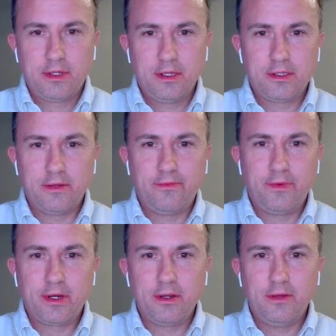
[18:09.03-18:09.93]
it's a
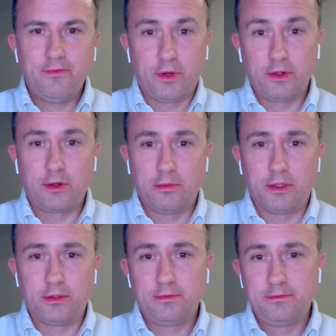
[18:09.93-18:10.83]
very
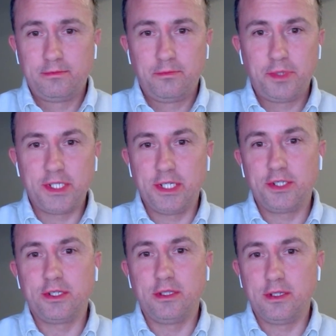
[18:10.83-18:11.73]
vulnerable
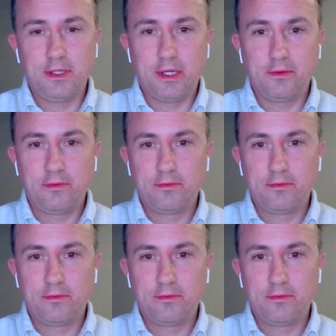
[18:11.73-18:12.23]
position that